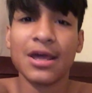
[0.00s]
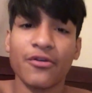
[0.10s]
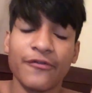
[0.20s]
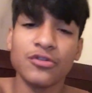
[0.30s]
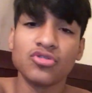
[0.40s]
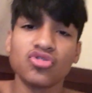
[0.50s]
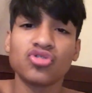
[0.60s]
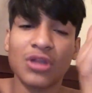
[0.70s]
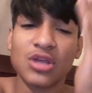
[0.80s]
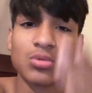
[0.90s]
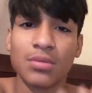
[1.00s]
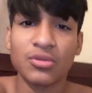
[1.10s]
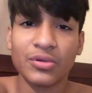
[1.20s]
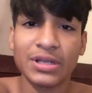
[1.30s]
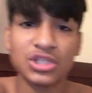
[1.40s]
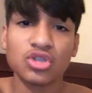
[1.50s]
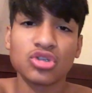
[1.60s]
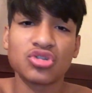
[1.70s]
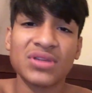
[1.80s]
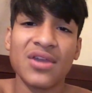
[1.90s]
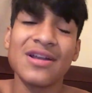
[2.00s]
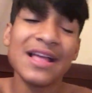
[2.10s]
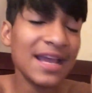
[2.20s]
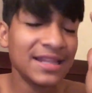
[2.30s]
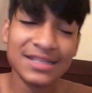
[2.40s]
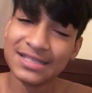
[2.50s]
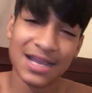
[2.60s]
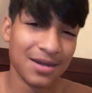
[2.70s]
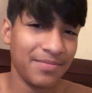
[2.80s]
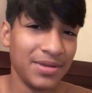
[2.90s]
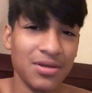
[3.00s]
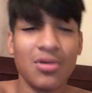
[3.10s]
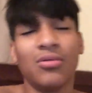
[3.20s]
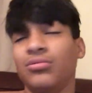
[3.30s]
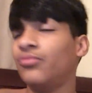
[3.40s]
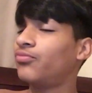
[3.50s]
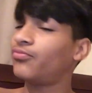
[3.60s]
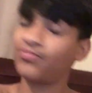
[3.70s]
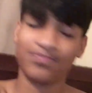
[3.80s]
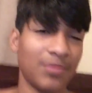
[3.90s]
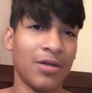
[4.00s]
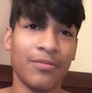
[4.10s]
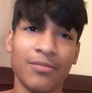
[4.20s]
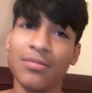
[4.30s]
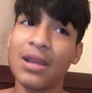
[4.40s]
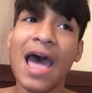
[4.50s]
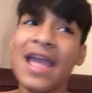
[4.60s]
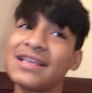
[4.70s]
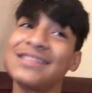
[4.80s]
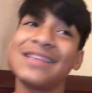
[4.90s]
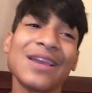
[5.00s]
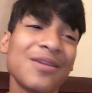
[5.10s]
out of YouTube, so that's why I'm doing this YouTube channel. And this is not gonna be no um lies ain't